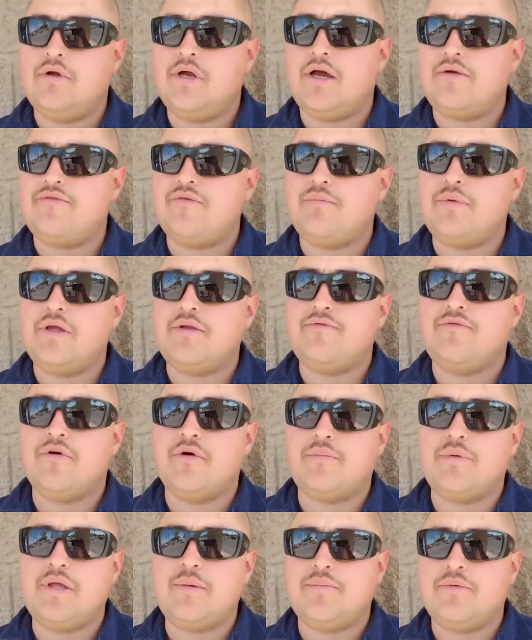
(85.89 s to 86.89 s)
God forbid
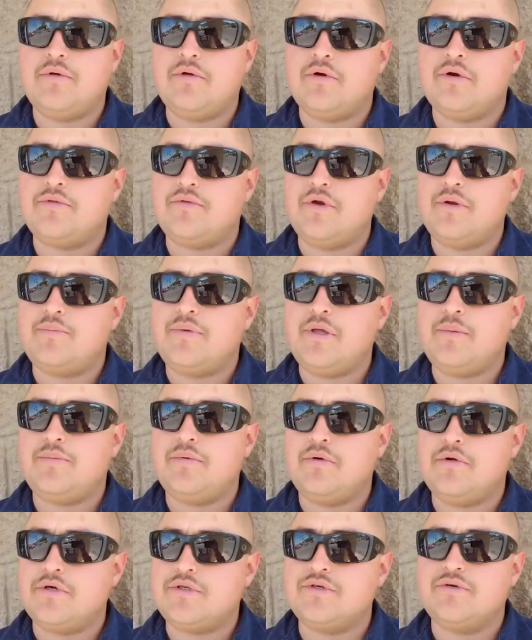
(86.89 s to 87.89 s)
four people or three
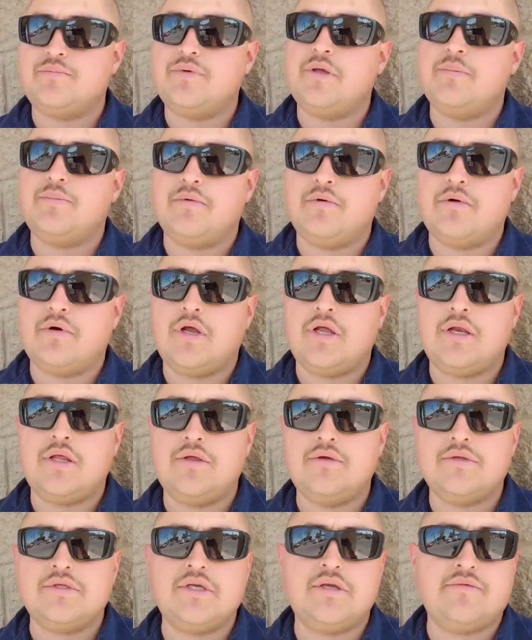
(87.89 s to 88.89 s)
people or two people are on a
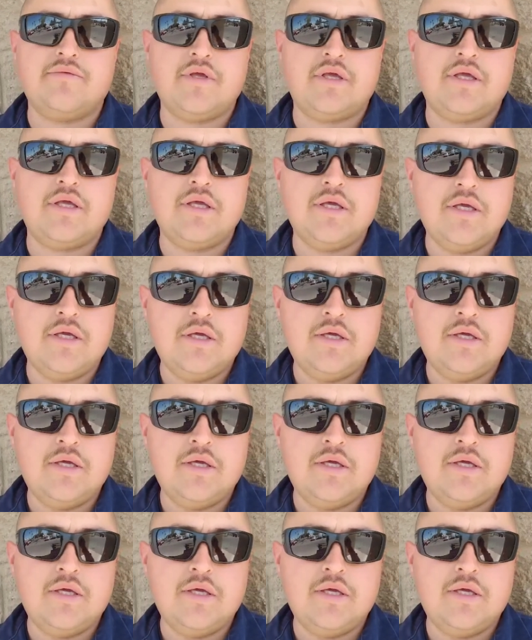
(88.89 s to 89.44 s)
UTV